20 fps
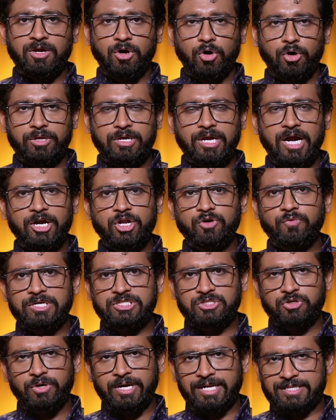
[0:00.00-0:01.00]
or
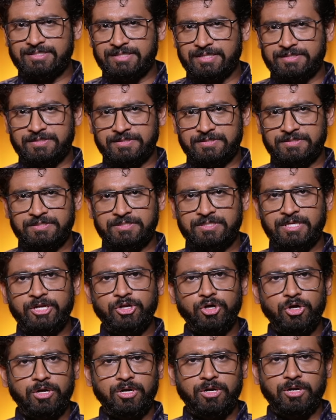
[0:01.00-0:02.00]
cardiovascular exercises in
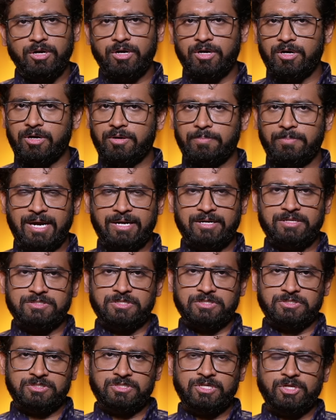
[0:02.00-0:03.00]
your
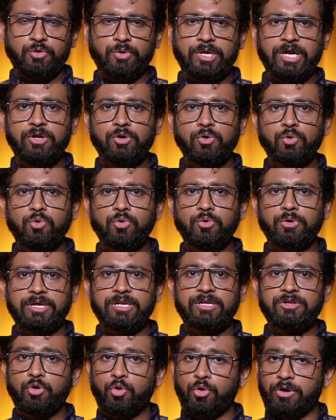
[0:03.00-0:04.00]
practices. You can do
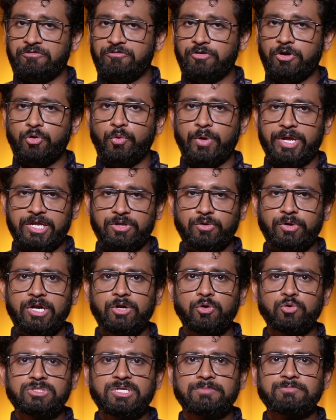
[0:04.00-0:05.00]
in yoga if you are doing. You
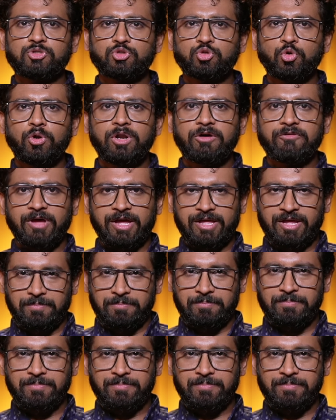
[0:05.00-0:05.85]
can do some sthula Vyayam.